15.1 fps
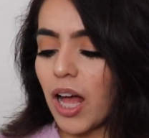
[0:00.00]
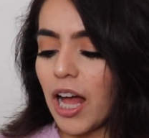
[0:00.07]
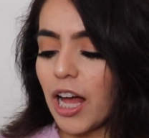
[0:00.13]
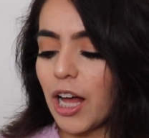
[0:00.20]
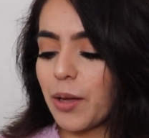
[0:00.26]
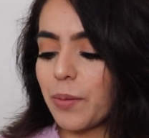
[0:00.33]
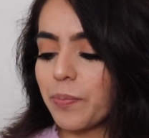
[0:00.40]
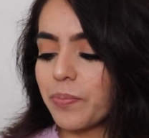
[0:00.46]

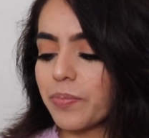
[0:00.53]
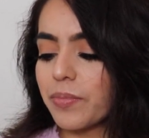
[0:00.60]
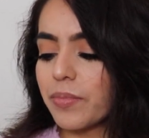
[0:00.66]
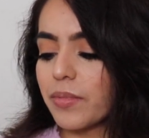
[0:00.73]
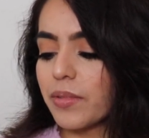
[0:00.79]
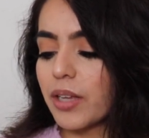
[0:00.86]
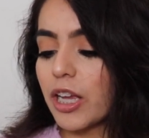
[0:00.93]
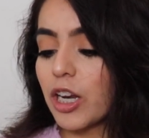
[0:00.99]
um,
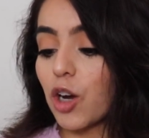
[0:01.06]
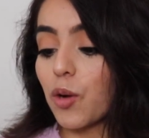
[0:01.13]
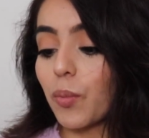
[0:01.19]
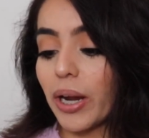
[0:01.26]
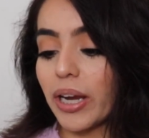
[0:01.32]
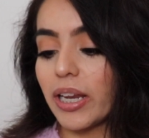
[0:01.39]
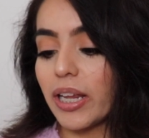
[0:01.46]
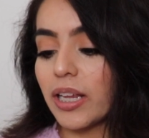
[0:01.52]
in our
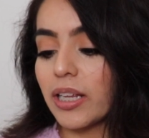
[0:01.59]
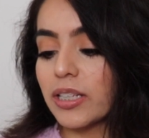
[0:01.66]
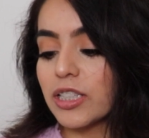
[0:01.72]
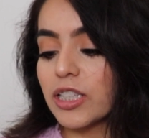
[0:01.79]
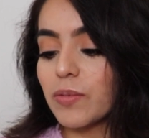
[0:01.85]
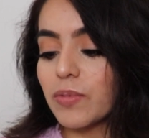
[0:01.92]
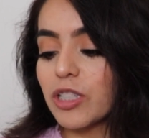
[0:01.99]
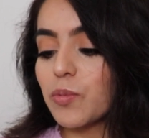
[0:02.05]
waiting,
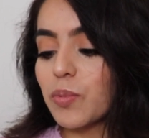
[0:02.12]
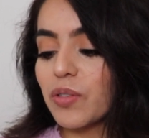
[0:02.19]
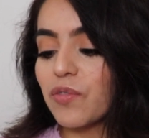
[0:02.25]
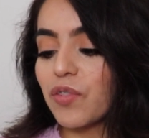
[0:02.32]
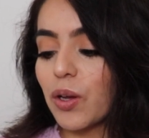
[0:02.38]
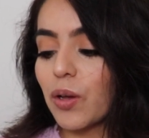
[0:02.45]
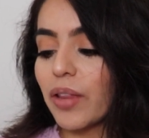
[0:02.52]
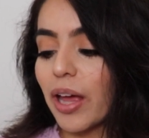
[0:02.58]
sometimes we
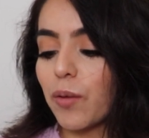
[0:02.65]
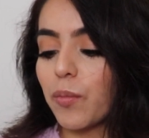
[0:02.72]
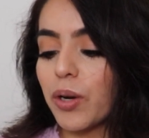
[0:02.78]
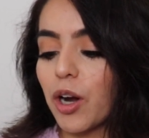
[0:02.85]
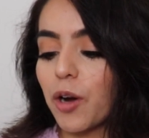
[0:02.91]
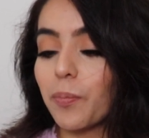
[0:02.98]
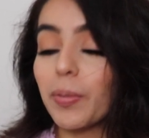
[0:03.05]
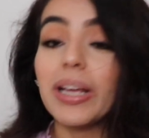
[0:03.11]
feel that
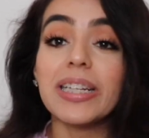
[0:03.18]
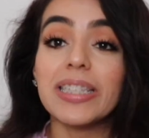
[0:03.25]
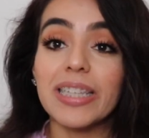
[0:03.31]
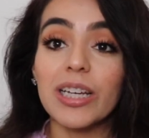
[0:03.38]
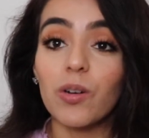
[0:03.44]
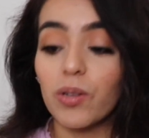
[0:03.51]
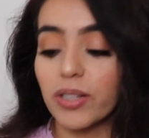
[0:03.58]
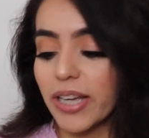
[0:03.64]
we are being
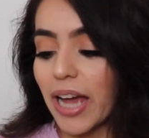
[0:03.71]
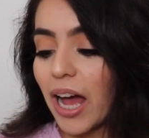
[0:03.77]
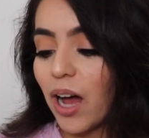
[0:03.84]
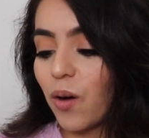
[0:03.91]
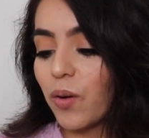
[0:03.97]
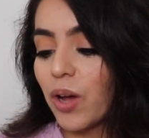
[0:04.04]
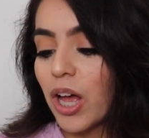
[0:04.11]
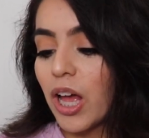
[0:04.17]
singled
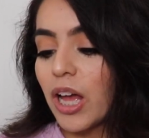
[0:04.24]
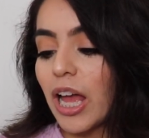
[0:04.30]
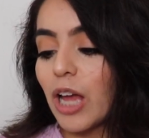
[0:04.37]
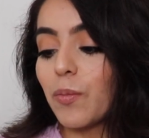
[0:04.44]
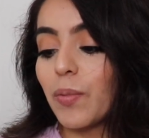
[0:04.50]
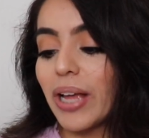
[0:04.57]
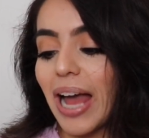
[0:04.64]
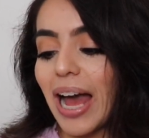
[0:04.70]
out
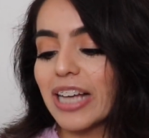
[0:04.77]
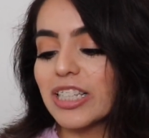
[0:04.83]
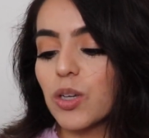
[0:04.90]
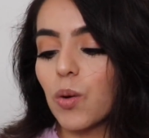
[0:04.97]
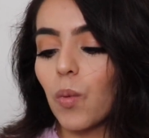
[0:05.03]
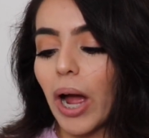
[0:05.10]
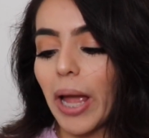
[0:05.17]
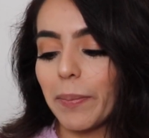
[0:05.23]
and we
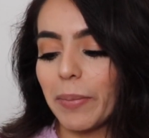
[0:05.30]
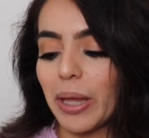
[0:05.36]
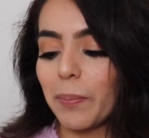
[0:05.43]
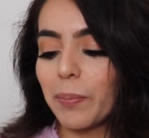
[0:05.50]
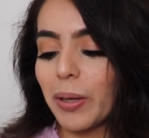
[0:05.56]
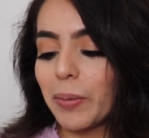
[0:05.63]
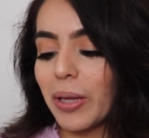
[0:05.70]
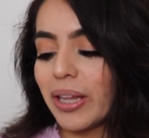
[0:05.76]
ask why
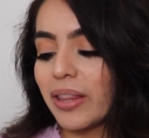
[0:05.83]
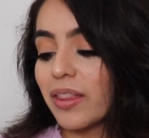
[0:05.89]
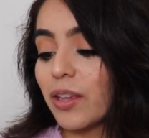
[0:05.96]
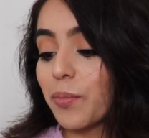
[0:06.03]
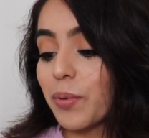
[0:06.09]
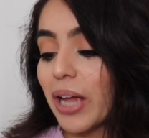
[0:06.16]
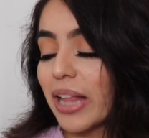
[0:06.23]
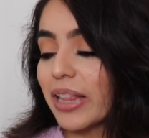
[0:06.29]
me, but in,
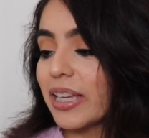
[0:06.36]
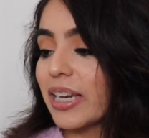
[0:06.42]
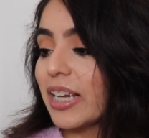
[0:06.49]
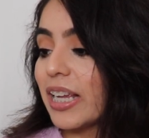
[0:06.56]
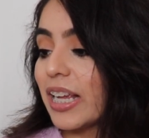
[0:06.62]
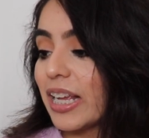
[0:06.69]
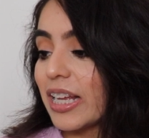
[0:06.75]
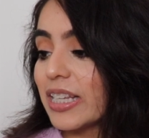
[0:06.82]
the
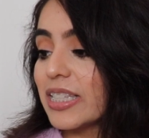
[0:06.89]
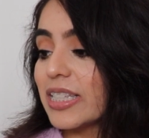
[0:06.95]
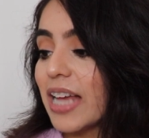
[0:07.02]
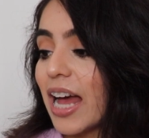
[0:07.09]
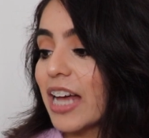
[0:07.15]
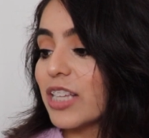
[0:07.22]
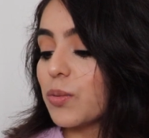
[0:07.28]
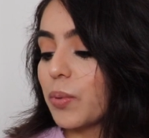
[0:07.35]
reality is
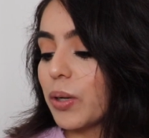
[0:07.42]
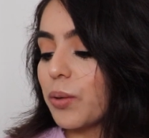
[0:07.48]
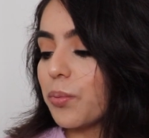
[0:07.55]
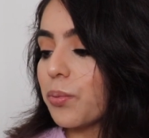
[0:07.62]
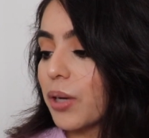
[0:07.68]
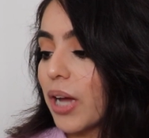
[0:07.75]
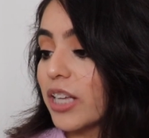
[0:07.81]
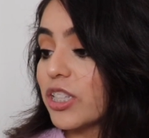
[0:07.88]
as we
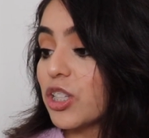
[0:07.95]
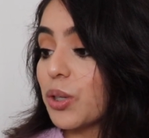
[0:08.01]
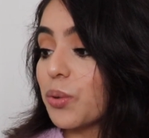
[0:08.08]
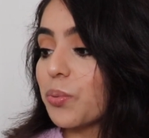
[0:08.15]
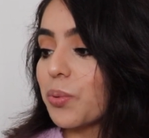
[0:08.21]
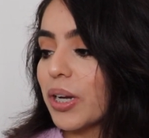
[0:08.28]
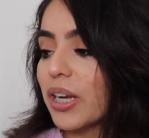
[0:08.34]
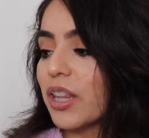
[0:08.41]
as
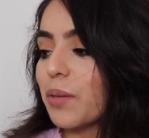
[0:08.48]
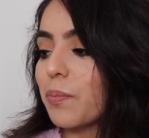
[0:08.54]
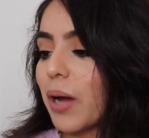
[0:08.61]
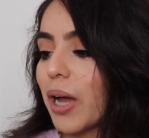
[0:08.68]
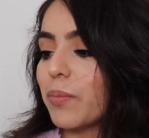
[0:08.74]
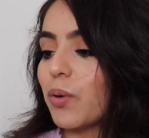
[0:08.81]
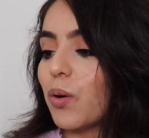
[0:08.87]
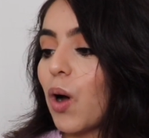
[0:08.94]
you read the
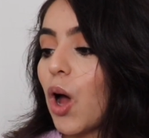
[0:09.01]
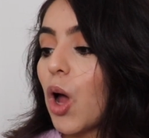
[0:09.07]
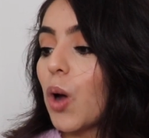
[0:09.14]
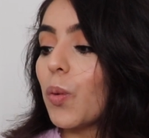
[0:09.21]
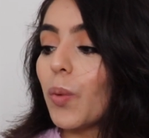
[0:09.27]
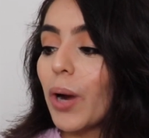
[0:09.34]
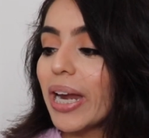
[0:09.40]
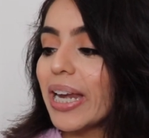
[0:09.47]
Bible,
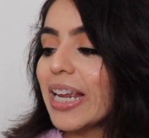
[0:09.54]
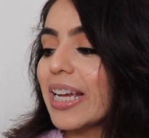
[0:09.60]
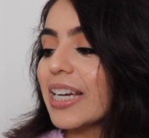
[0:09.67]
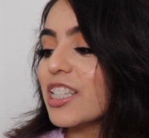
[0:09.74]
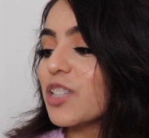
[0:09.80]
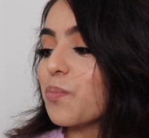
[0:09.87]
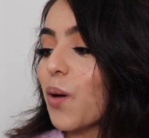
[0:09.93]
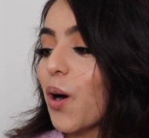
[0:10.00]
waiting
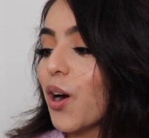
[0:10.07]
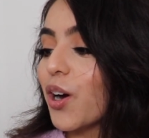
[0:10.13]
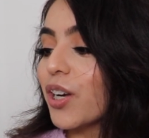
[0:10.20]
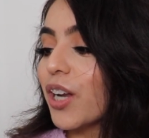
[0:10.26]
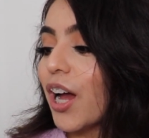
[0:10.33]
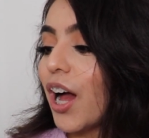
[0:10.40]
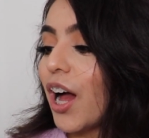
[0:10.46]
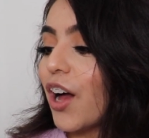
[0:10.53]
is
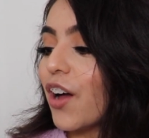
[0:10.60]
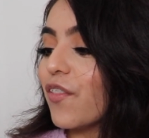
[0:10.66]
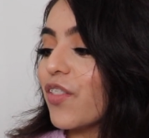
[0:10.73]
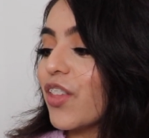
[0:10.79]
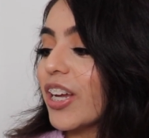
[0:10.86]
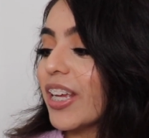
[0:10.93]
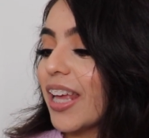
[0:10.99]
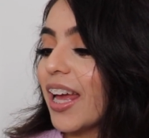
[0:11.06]
part
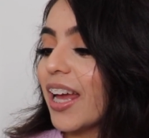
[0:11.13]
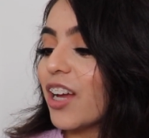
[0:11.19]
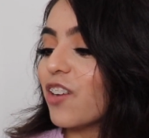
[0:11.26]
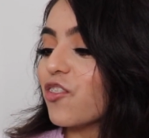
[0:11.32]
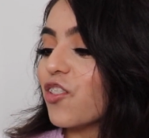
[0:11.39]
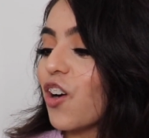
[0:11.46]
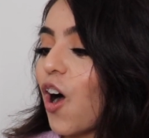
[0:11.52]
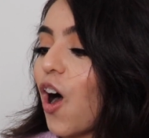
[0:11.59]
of the gig
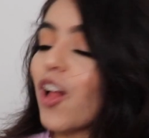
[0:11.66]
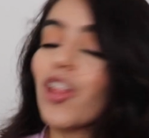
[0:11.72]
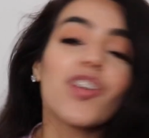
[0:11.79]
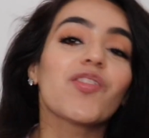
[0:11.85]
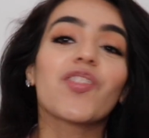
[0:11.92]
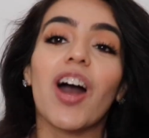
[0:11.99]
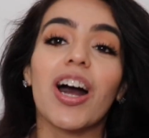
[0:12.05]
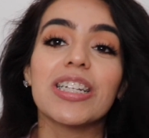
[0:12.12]
for all
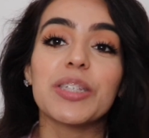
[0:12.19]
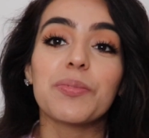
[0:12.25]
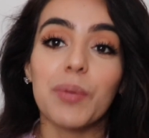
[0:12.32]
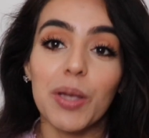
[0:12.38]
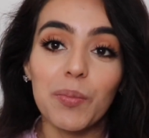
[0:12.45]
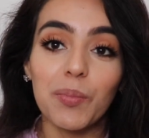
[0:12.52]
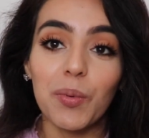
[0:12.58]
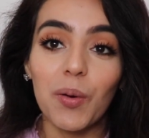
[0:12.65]
of God's
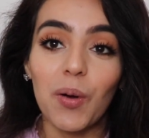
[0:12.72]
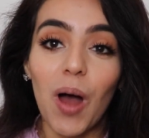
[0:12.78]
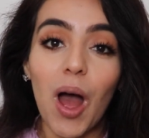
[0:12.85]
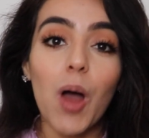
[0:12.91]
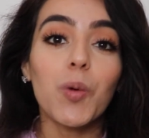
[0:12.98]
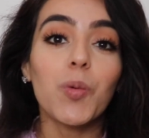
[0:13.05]
people.